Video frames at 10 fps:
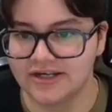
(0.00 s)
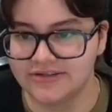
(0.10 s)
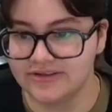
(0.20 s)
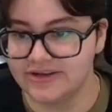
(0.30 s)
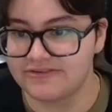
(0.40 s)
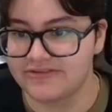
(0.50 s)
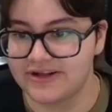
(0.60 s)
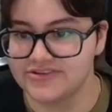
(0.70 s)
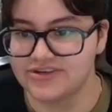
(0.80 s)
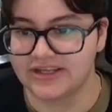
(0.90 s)
Deleted
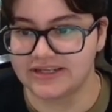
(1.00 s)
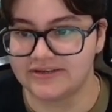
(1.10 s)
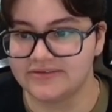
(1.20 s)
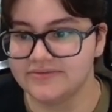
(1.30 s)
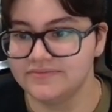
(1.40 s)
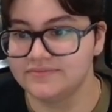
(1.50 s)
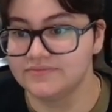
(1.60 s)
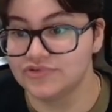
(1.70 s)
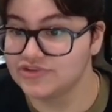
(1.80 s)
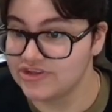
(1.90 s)
files, you can
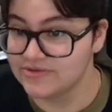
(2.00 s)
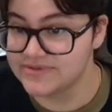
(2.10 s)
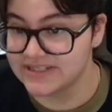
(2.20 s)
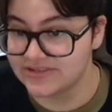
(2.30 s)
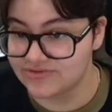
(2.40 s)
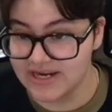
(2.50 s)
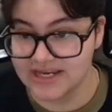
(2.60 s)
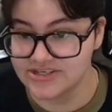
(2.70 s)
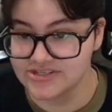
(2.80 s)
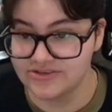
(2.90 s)
move to the Obsidian trash.